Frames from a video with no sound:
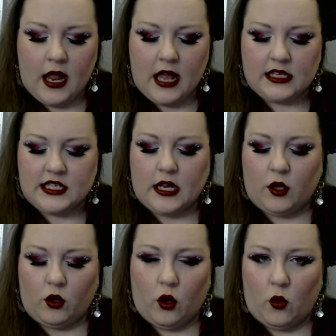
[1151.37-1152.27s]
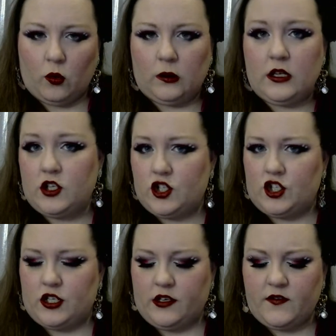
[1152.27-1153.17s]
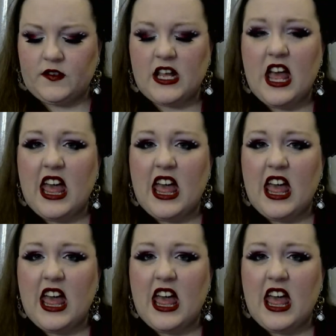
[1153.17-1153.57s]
has a gold shift.